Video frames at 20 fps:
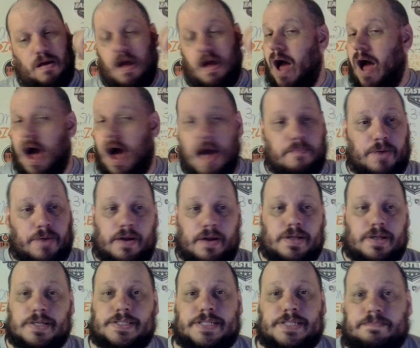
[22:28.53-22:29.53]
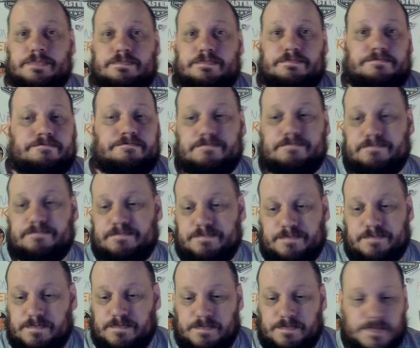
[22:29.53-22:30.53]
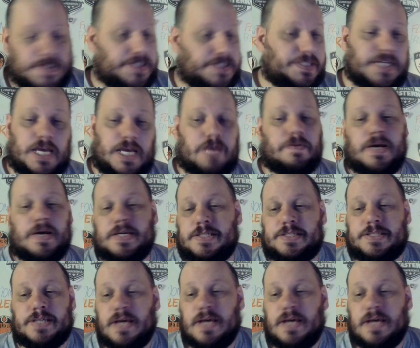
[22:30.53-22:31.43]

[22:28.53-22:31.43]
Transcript: I'm proud of this team. This team has